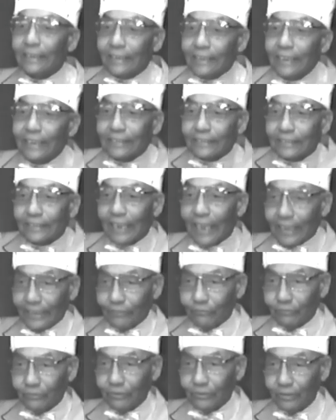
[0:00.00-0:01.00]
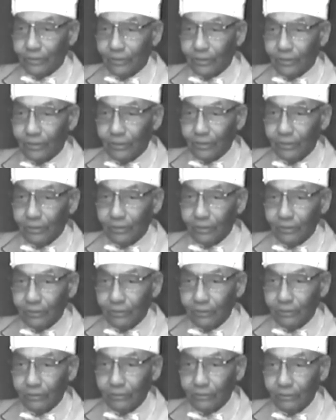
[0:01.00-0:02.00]
this life. Yes, sir.
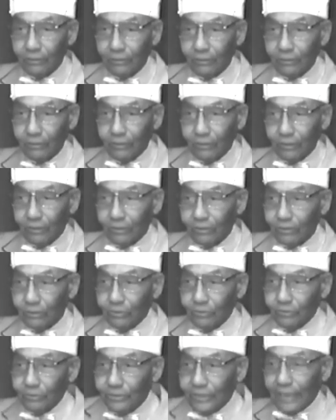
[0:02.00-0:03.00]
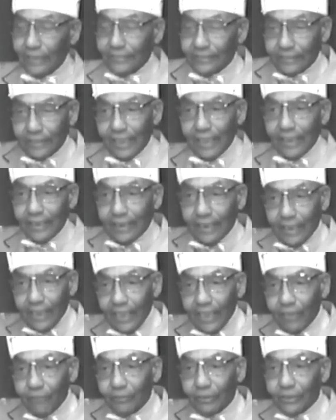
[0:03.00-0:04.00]
You just can't
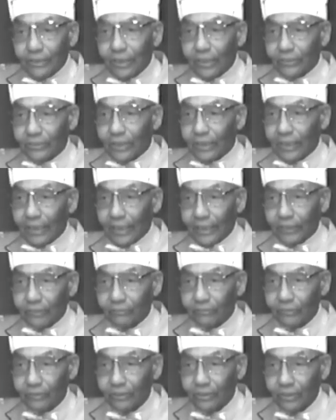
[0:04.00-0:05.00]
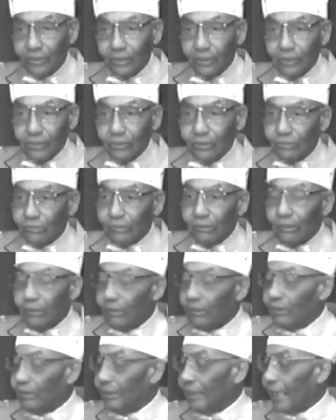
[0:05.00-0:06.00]
have another life.
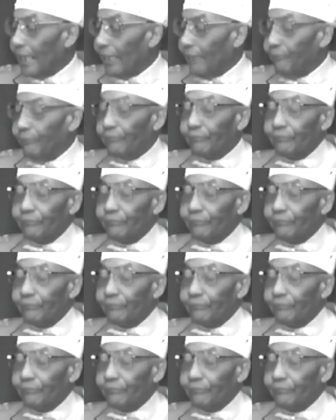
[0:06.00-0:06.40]
Life